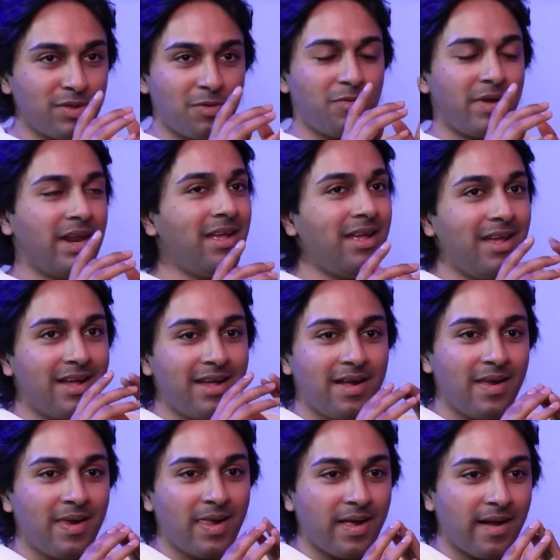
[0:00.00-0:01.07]
was a very
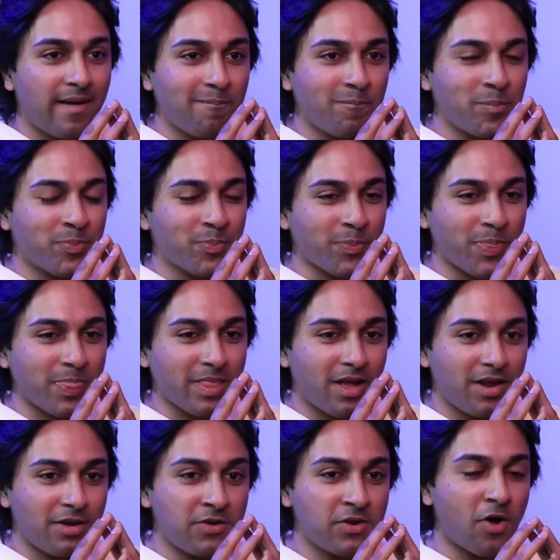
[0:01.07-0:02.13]

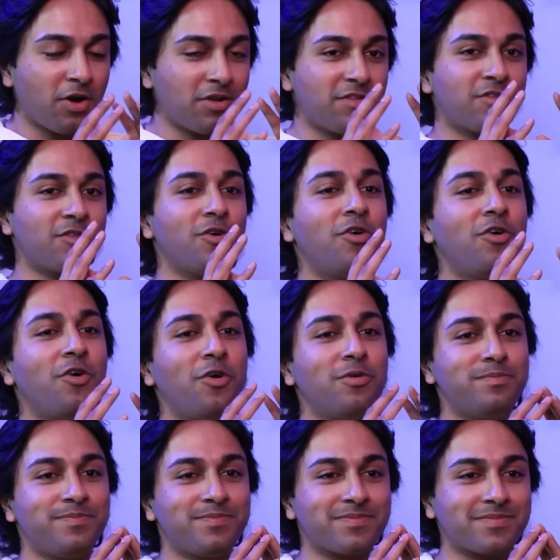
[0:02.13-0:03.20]
not
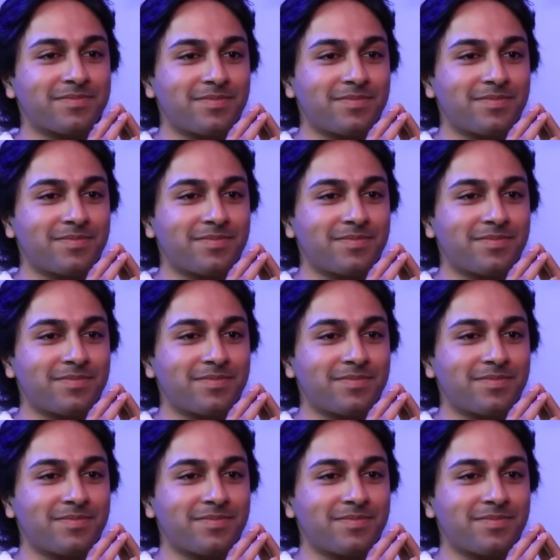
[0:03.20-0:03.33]
so